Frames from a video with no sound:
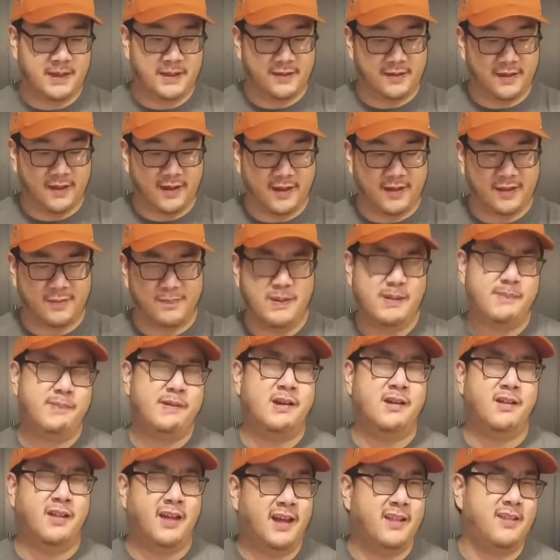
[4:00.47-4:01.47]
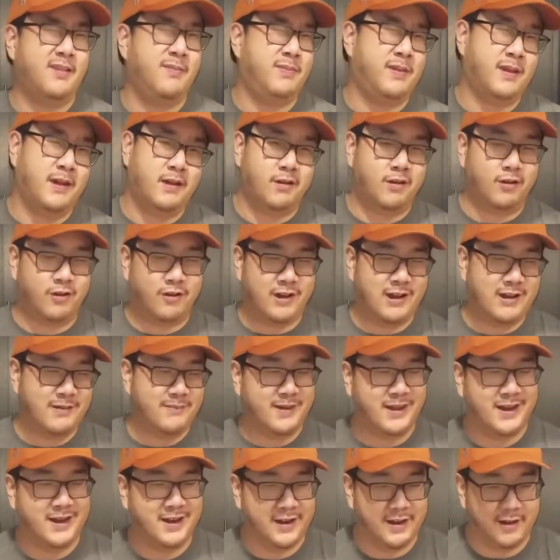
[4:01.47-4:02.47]
sauce. Maybe I'll add some sour cream.
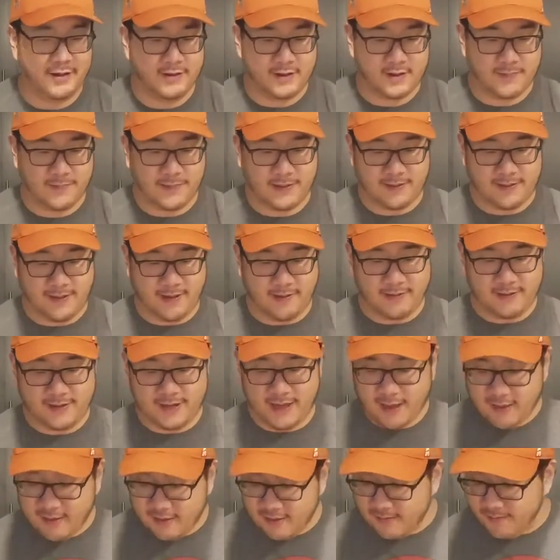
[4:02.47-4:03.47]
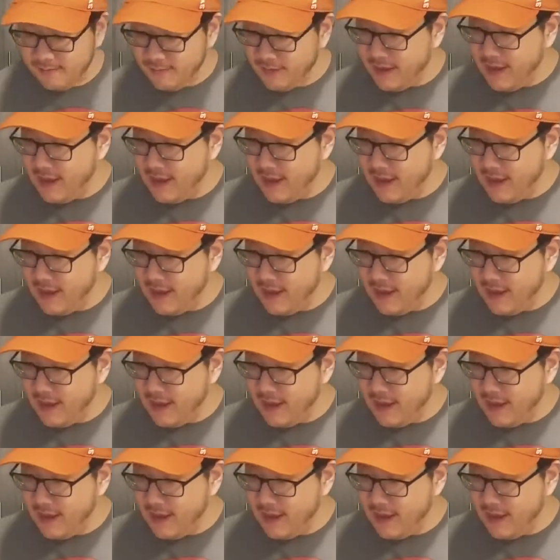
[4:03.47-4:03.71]
I don't know. It depends how it tastes.